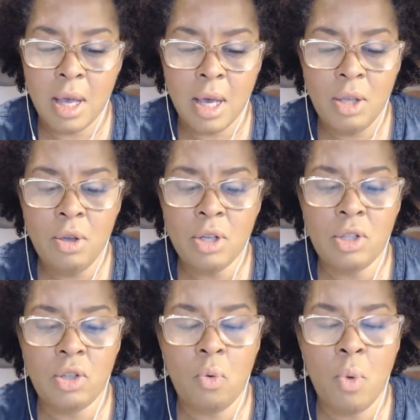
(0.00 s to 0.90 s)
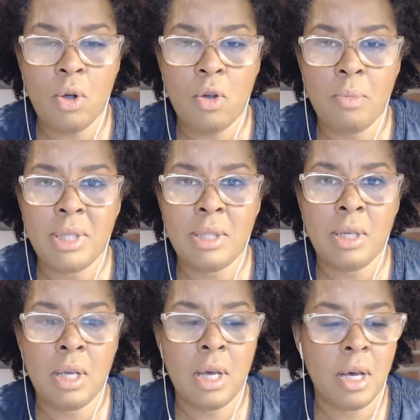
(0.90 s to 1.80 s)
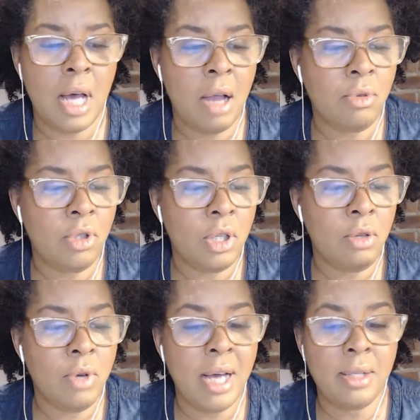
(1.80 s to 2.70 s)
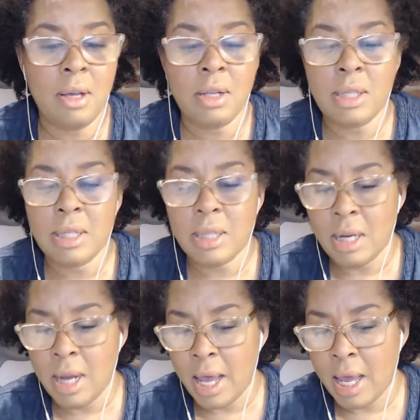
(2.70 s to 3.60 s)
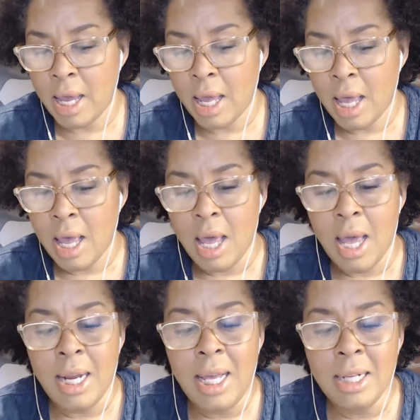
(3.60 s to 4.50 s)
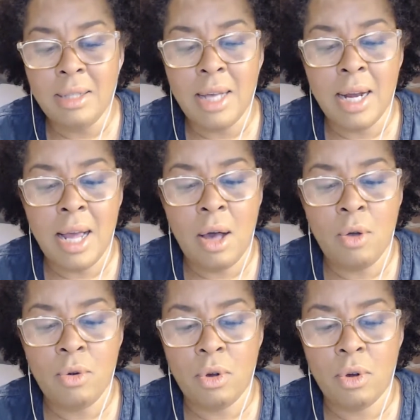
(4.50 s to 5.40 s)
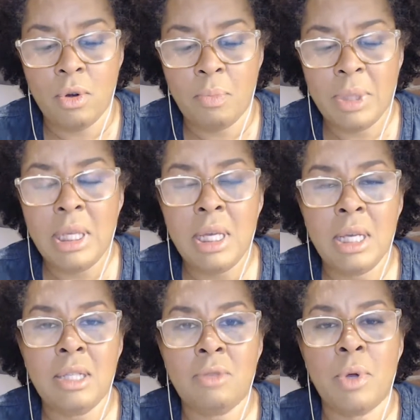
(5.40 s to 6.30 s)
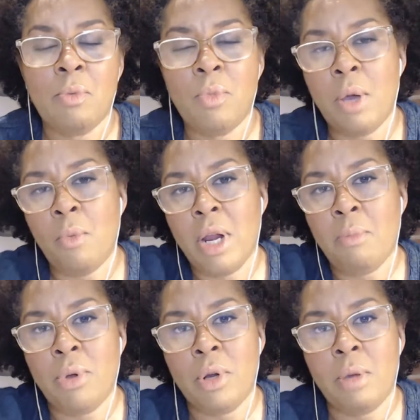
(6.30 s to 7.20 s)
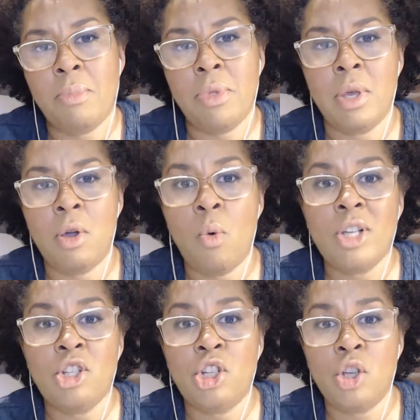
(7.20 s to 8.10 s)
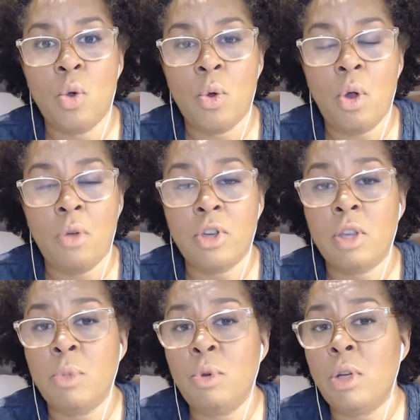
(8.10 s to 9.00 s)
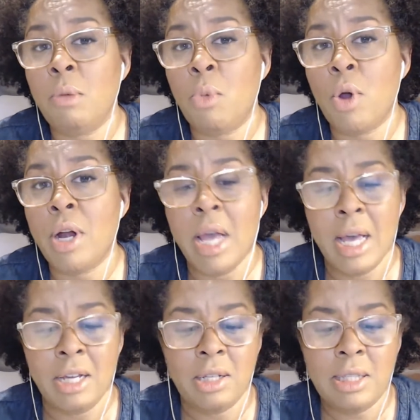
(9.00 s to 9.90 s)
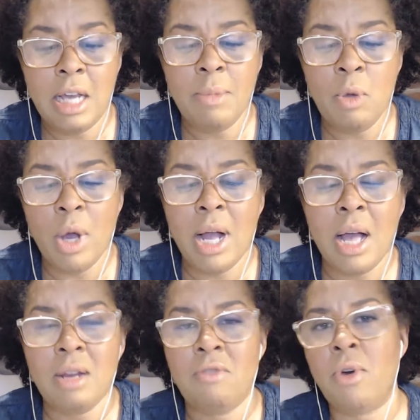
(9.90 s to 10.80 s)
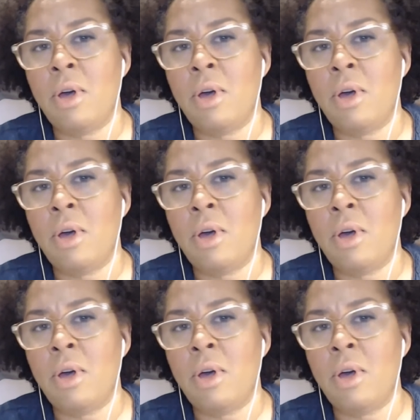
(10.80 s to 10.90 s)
You are so welcome, Miss Ania. I will see you guys on Sunday. And Inside Out, please, when I put up the question on the community board, just tell me what kind of